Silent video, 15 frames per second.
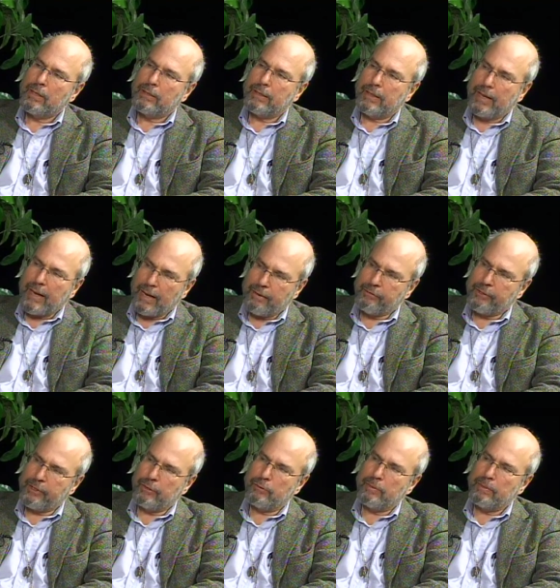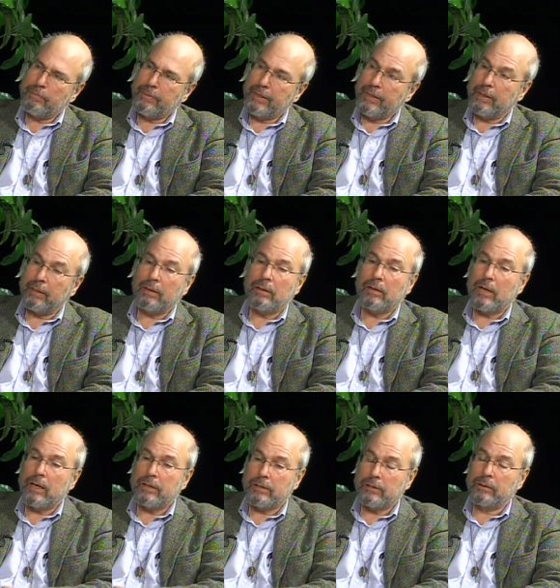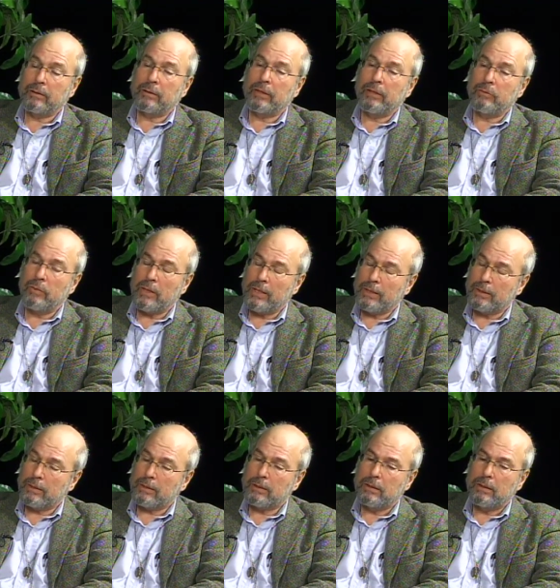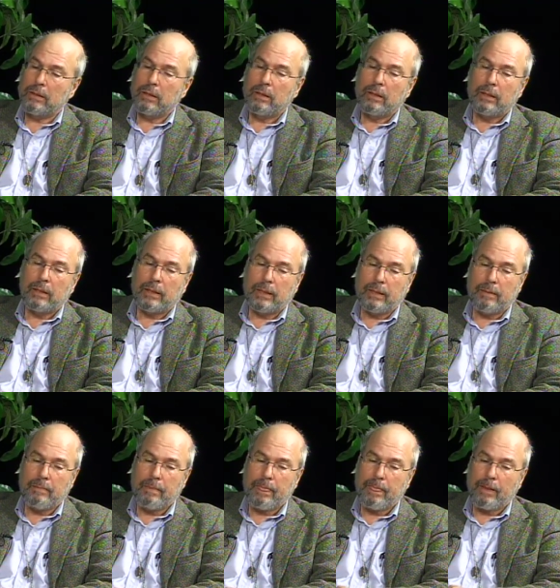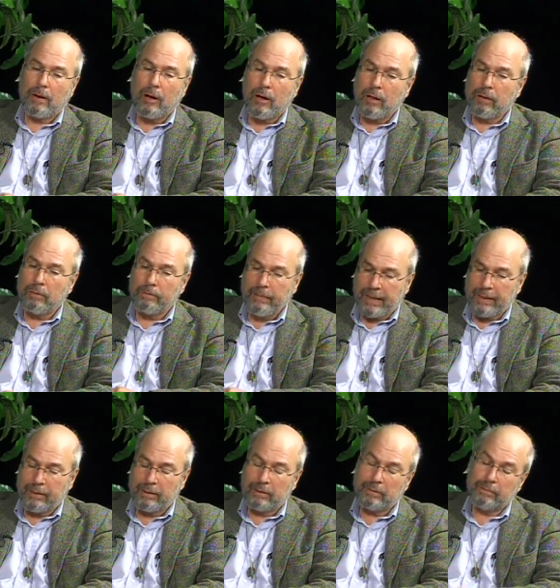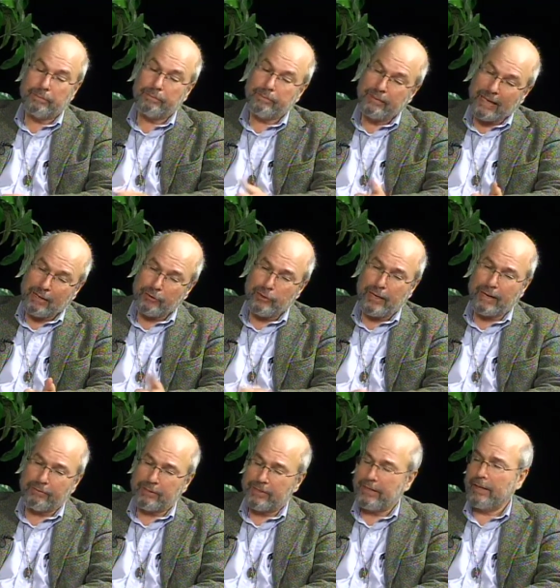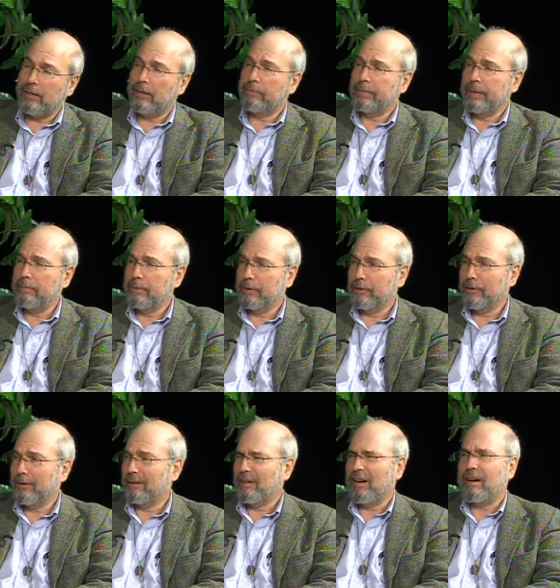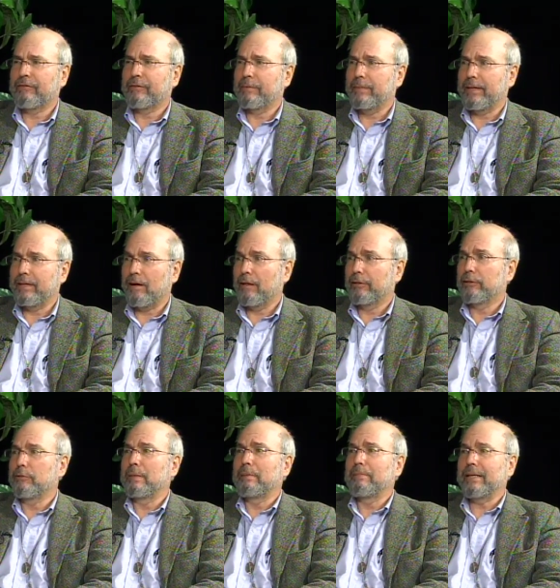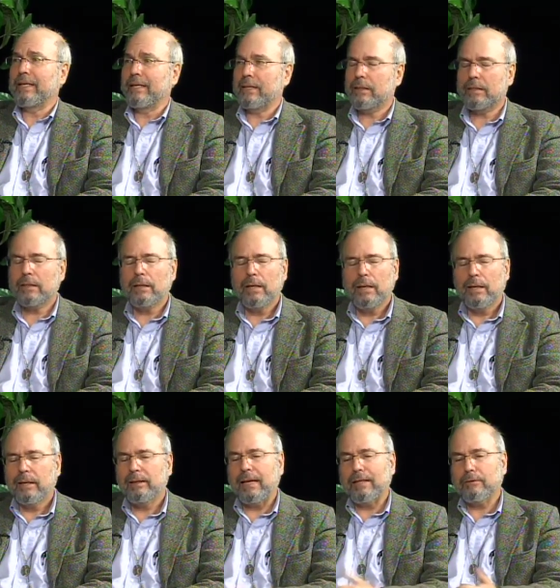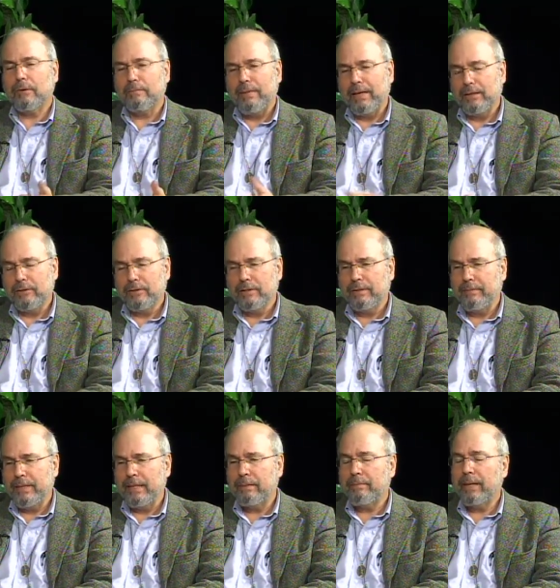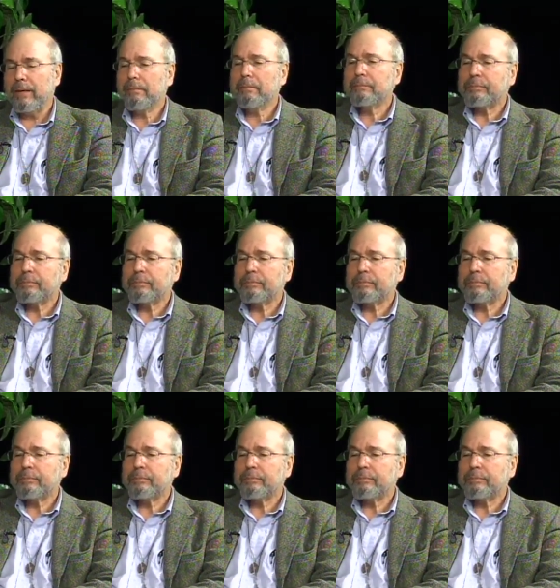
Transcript: to every human being. God certainly wants um, all men. Now you have to say all people, or God forbid, all human beings. Don't go there. That's what men used yeah, to mean, but right.